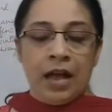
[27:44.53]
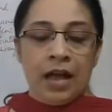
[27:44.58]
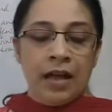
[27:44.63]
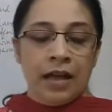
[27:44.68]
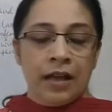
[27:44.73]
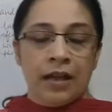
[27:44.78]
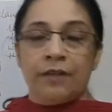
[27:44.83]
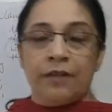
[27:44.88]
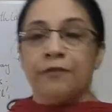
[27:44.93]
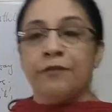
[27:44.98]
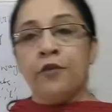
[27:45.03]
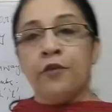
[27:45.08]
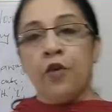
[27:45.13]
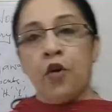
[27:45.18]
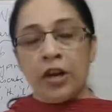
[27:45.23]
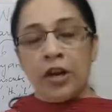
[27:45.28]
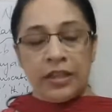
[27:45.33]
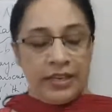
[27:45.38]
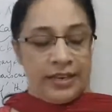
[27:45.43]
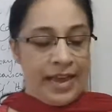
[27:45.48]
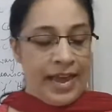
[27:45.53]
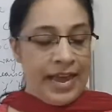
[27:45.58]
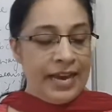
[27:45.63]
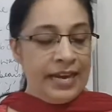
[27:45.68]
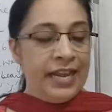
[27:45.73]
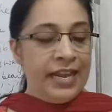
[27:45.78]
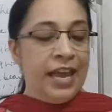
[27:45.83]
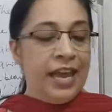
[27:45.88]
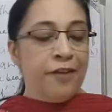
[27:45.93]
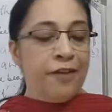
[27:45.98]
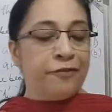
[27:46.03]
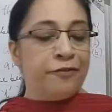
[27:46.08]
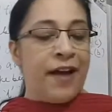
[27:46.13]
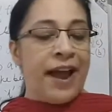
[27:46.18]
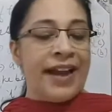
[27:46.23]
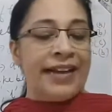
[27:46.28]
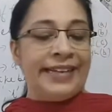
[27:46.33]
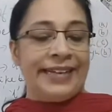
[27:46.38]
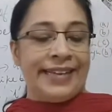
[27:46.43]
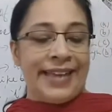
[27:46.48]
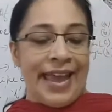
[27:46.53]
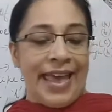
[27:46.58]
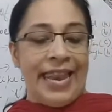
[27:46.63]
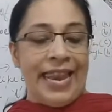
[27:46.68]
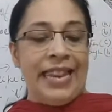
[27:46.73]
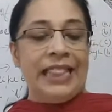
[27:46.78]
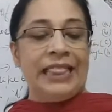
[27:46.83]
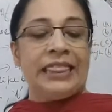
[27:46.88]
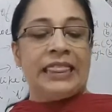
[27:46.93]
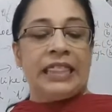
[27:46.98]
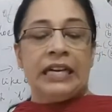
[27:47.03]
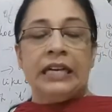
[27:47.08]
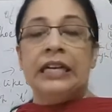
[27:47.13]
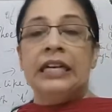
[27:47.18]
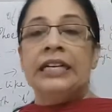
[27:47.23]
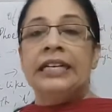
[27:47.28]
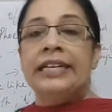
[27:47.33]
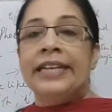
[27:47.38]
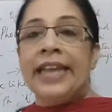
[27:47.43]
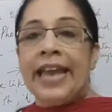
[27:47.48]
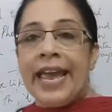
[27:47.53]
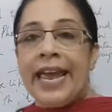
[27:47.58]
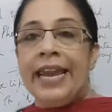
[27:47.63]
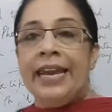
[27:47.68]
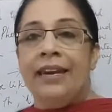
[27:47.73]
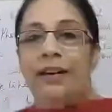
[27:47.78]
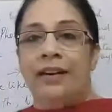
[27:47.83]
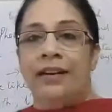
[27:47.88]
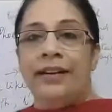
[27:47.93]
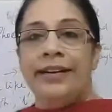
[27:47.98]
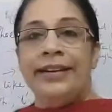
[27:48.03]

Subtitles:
fourth line, if I tell the tale,